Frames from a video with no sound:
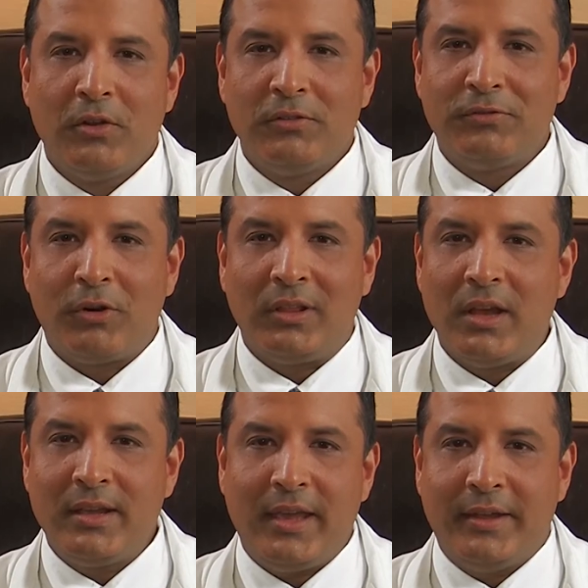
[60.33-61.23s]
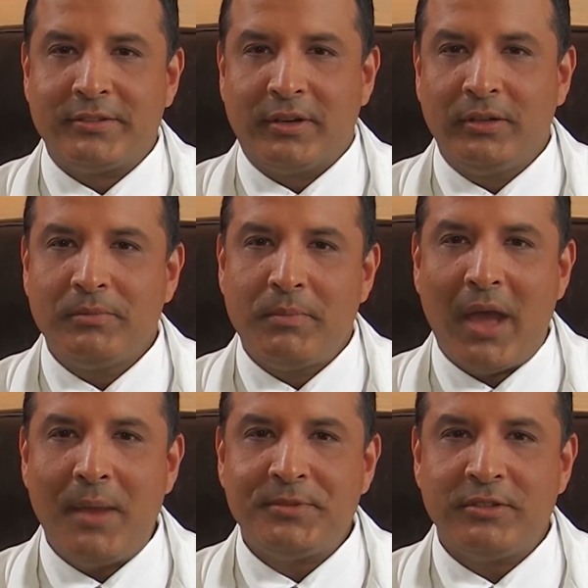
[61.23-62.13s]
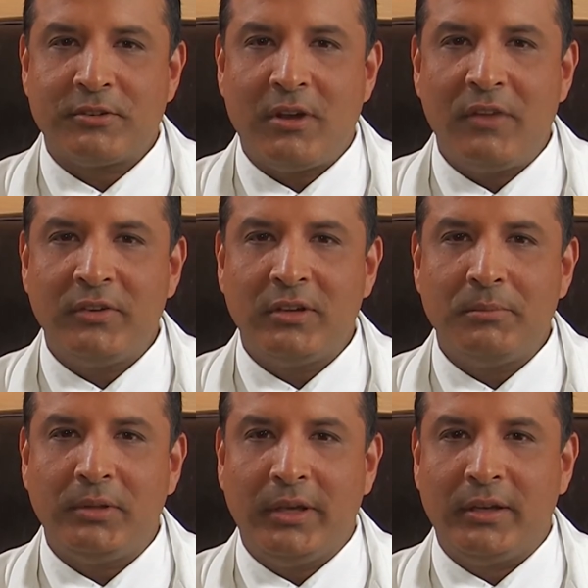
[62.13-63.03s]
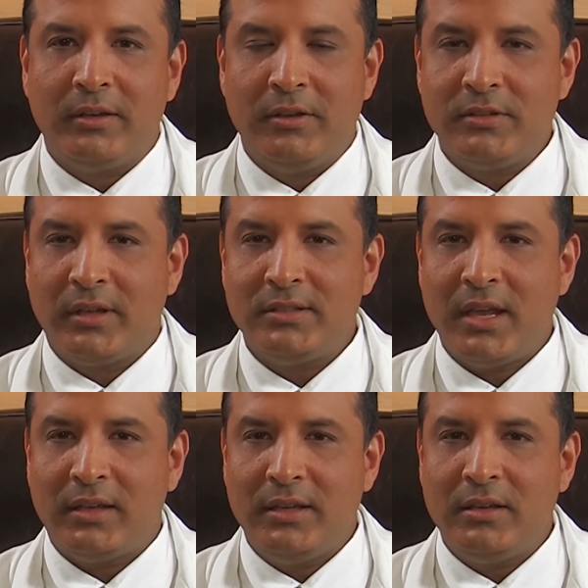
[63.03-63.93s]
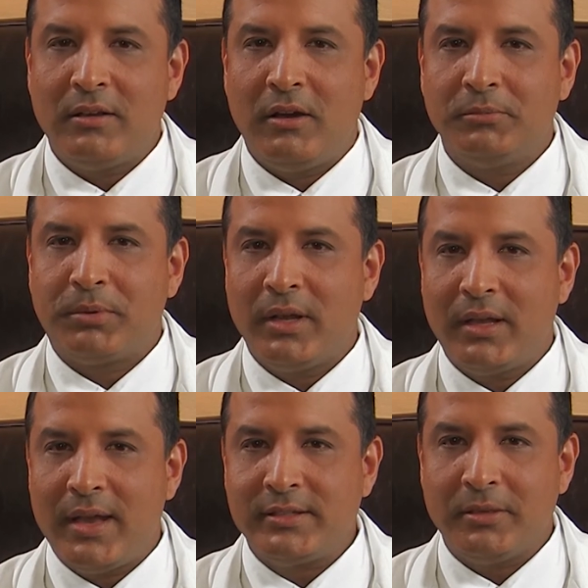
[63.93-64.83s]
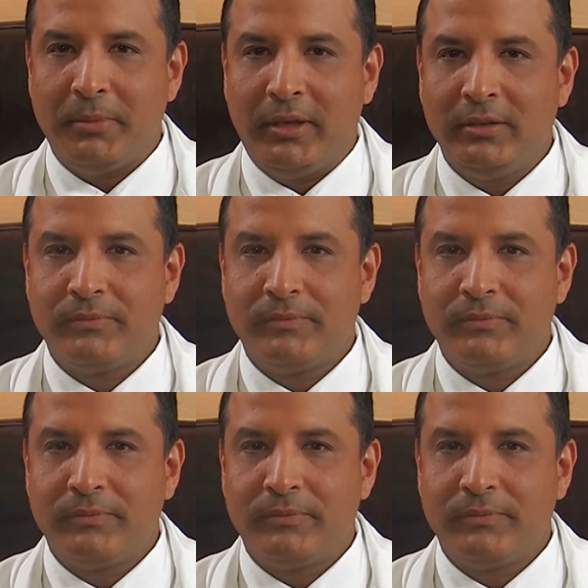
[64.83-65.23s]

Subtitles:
For lung cancer, biopsies are often completed using a technique called bronchoscopy.